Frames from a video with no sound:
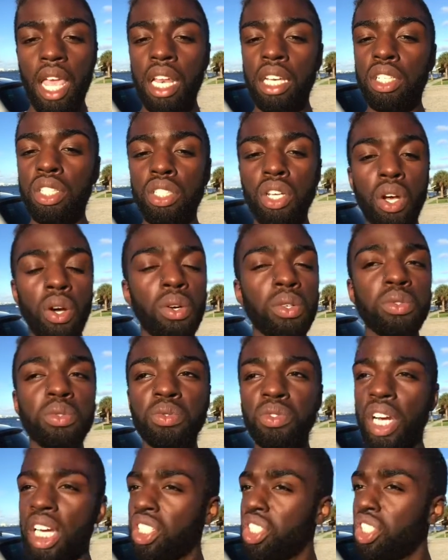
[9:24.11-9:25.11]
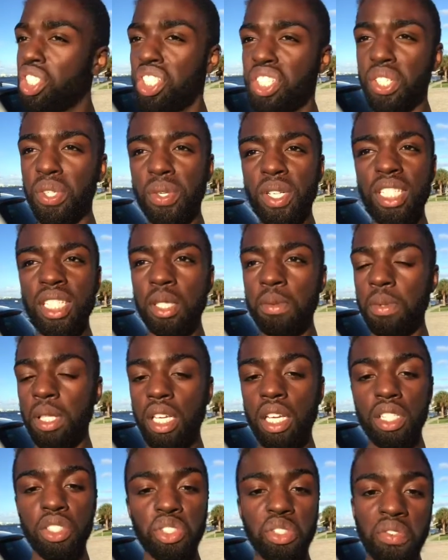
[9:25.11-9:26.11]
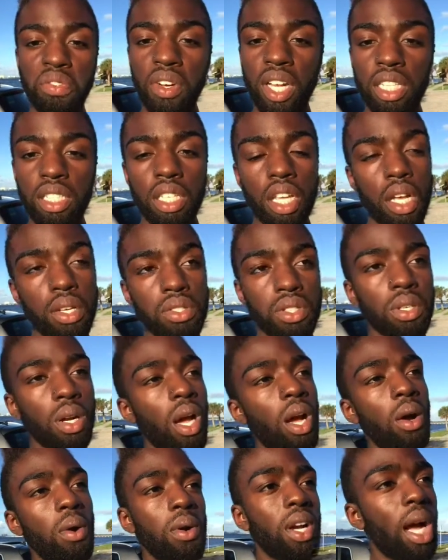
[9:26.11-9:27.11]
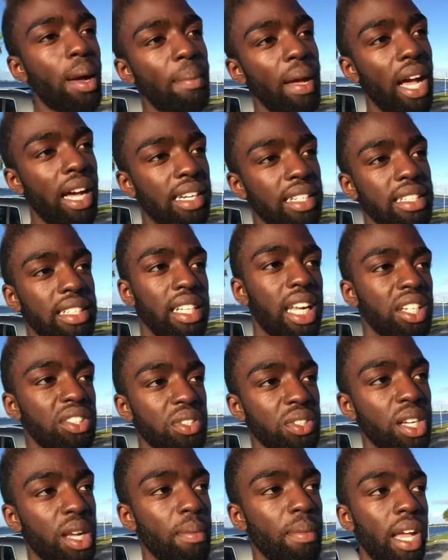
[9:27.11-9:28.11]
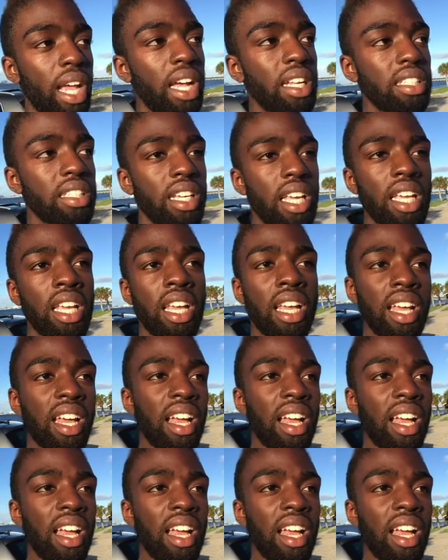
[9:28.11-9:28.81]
And don't rush into it just because your friend tells you, oh, come out, it's National Coming Out Day.